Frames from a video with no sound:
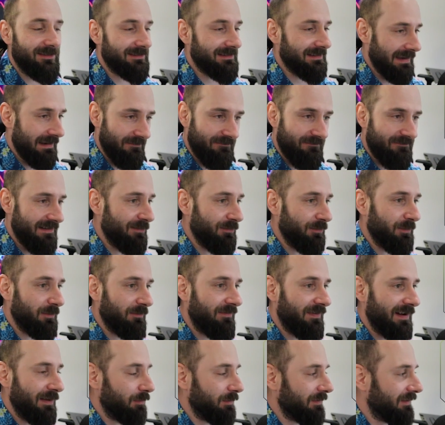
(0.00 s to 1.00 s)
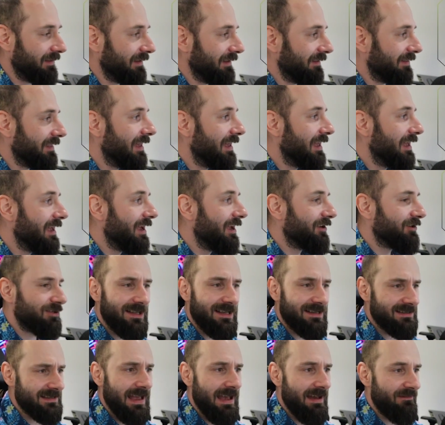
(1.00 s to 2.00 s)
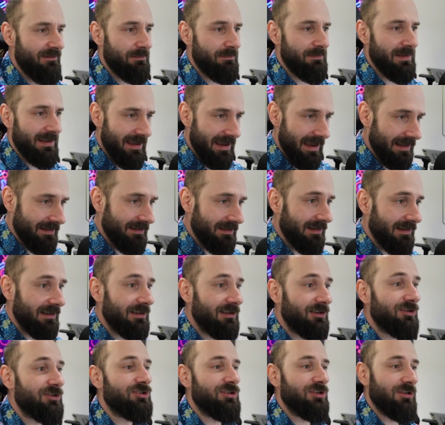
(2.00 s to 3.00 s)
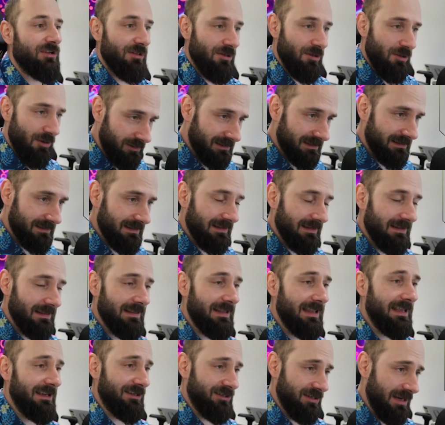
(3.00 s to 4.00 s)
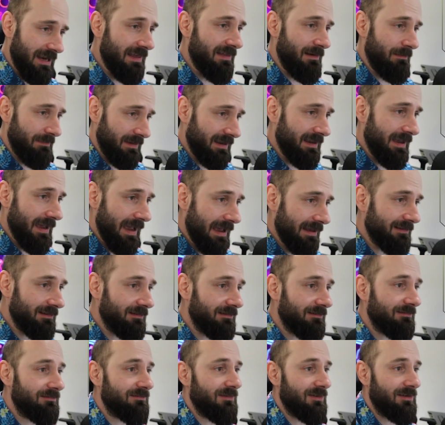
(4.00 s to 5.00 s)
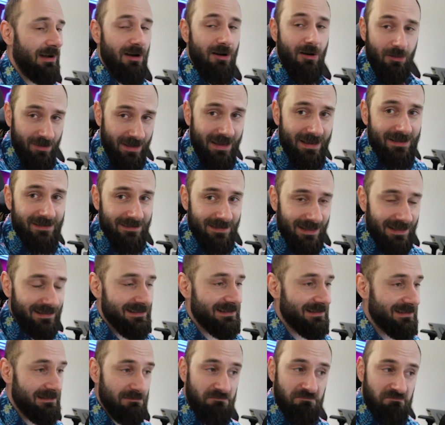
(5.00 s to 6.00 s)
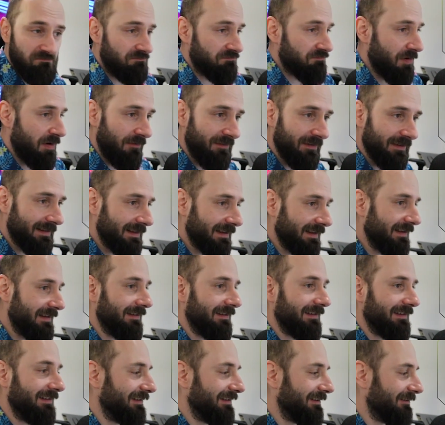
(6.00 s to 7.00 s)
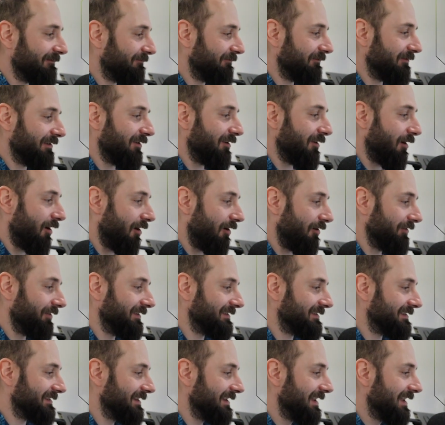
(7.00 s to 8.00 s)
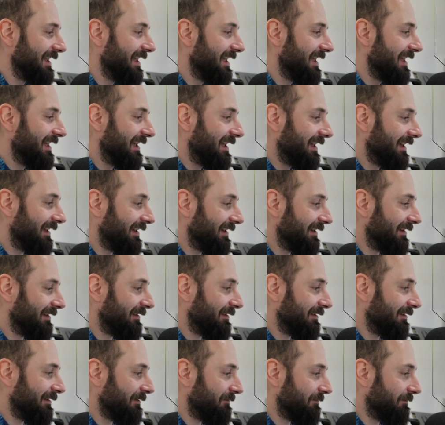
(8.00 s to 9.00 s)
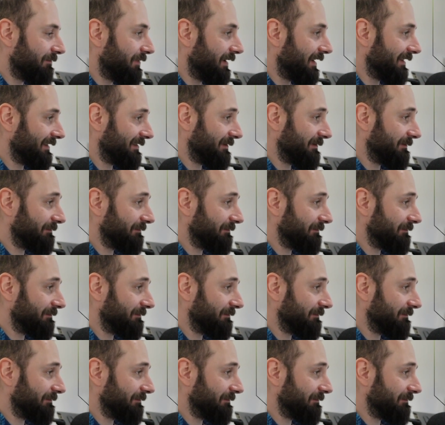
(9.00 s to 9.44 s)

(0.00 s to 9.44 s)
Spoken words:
have fun with it, she doesn't have a big head. She looks like she had a big head. Okay, that's perfectly honest, but